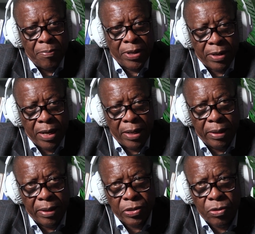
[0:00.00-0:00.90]
be
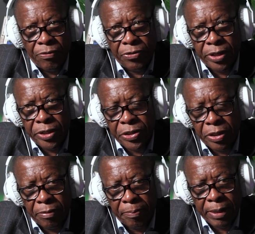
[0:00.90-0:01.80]
regarded as
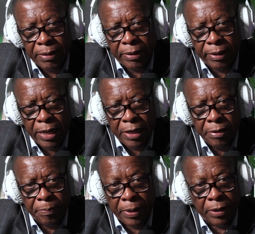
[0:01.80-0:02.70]
confidential by the
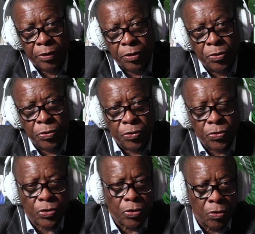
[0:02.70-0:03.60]
client, but you
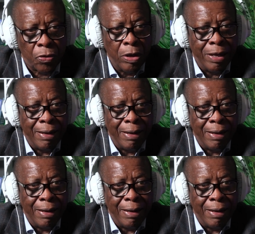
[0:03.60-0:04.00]
do so